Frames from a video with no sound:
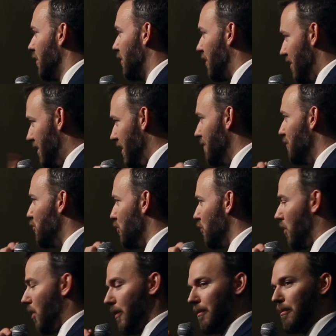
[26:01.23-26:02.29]
condemns
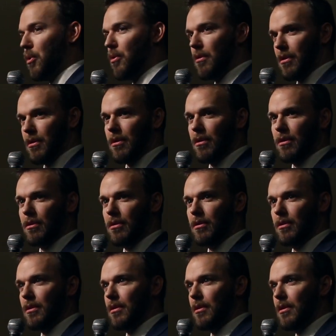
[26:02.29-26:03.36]
you all the more.
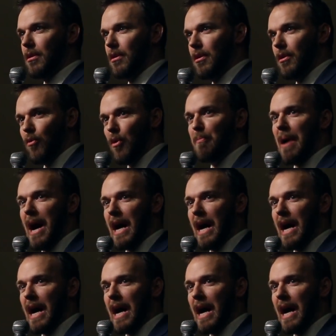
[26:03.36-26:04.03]
When